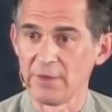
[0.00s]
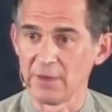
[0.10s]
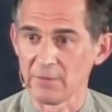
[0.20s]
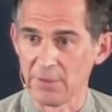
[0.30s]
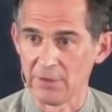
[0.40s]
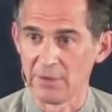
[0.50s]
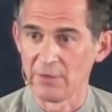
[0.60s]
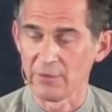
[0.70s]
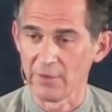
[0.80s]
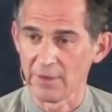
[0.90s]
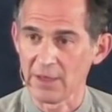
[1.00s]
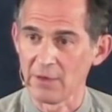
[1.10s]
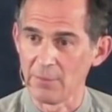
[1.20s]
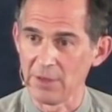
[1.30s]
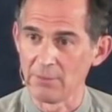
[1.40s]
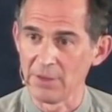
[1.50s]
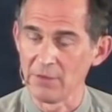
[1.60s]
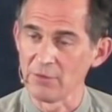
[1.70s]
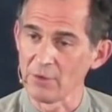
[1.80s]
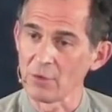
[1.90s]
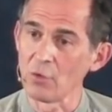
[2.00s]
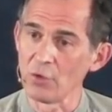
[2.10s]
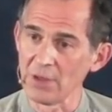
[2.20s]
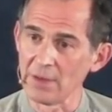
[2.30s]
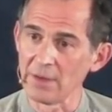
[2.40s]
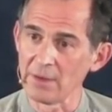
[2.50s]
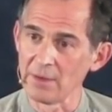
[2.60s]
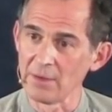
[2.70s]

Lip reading: the experience on the Caribbean beach accordingly.